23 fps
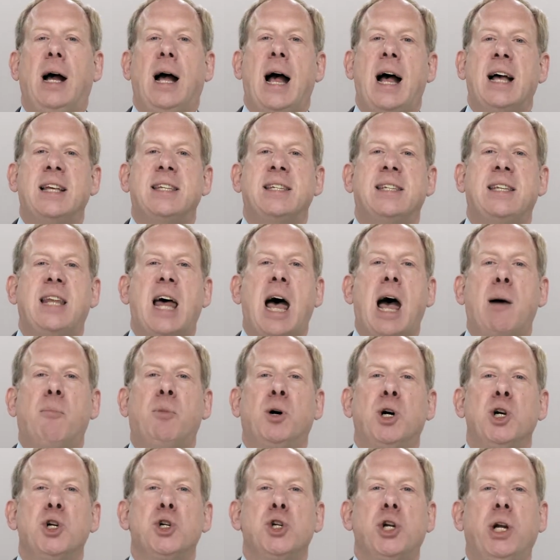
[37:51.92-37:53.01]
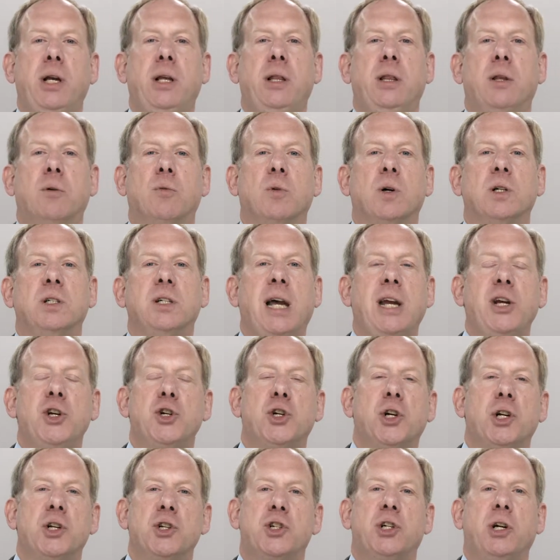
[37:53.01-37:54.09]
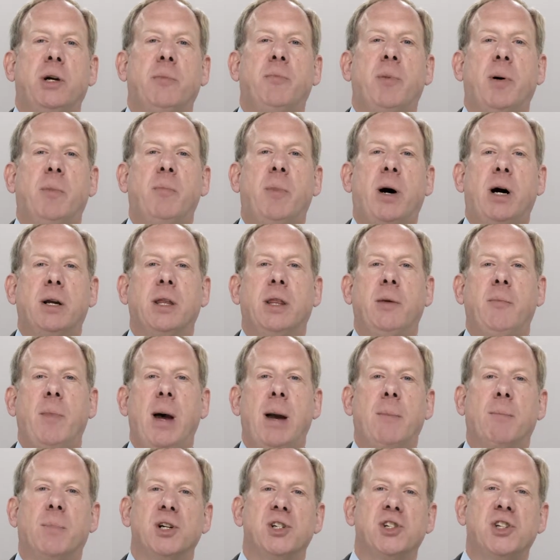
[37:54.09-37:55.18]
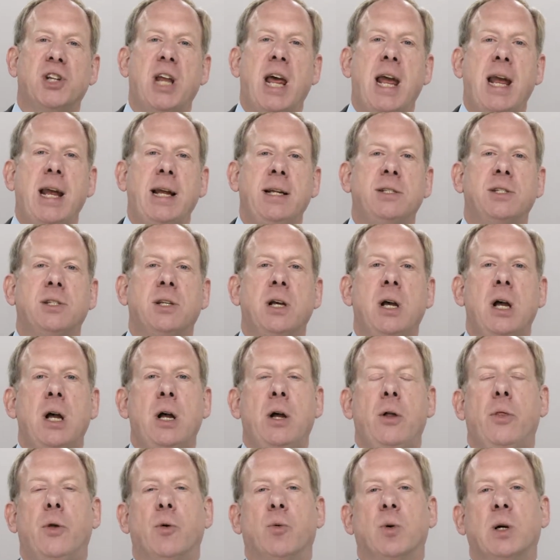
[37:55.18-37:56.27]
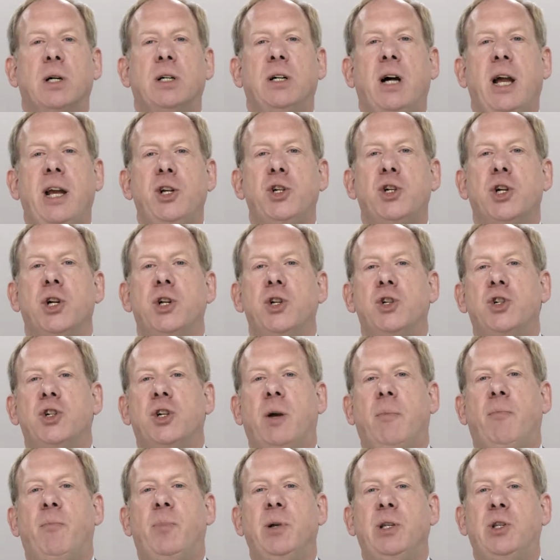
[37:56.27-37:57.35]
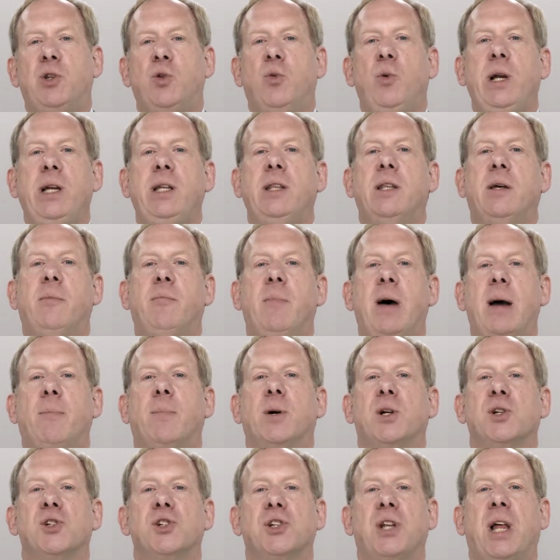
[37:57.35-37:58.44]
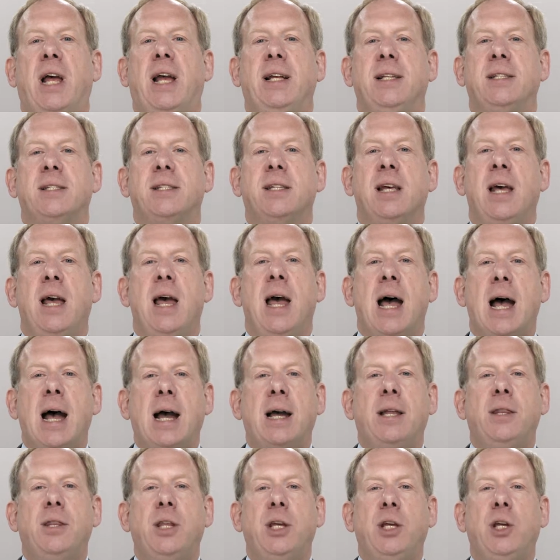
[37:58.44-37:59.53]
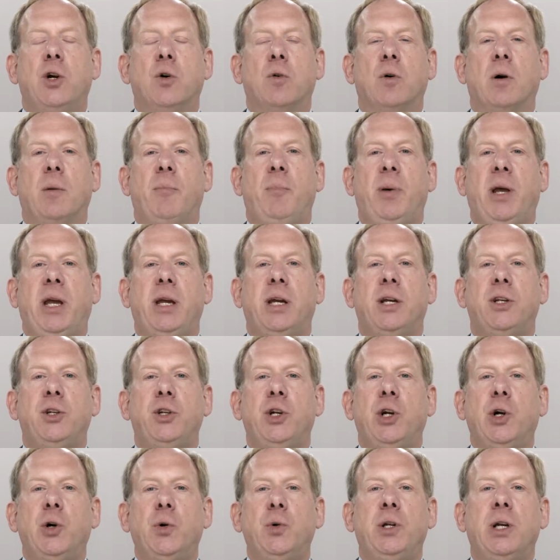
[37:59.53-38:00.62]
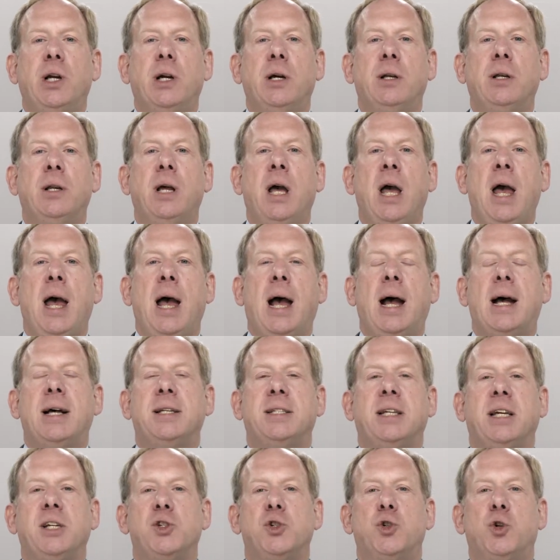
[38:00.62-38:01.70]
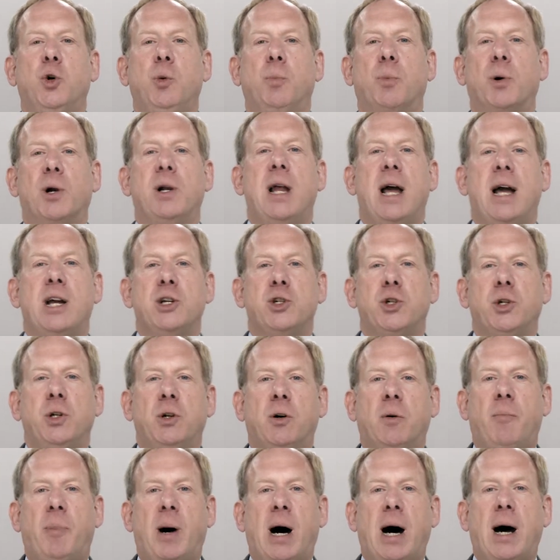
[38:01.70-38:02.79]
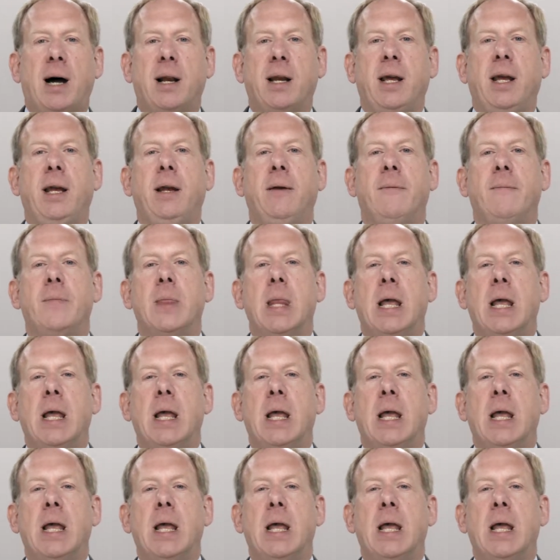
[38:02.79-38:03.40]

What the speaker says: establishing the relationship among the member states, the relationship between the member states and the European Union as a supranational body.